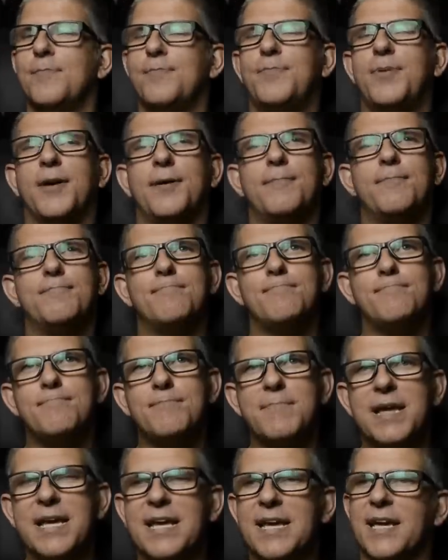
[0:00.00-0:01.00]
but
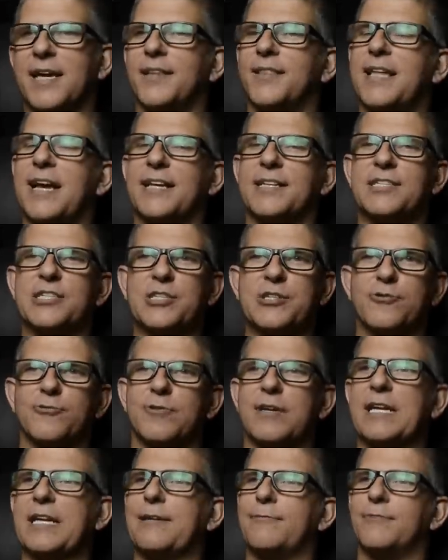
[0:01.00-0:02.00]
man, that
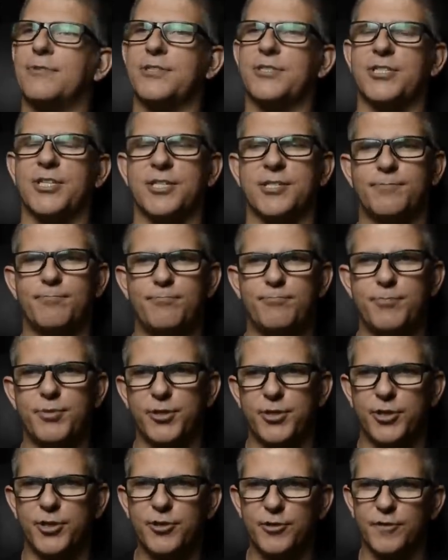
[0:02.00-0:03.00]
screen was just
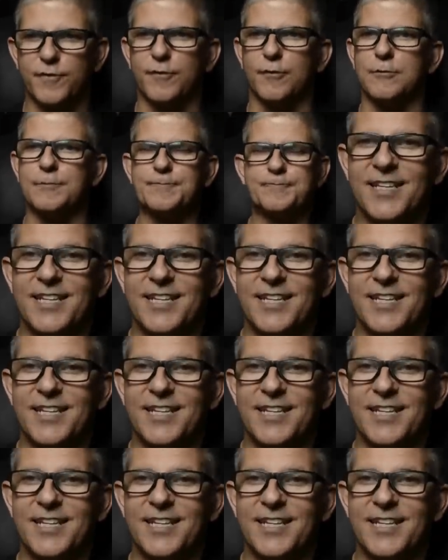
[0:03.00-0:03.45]
beautiful.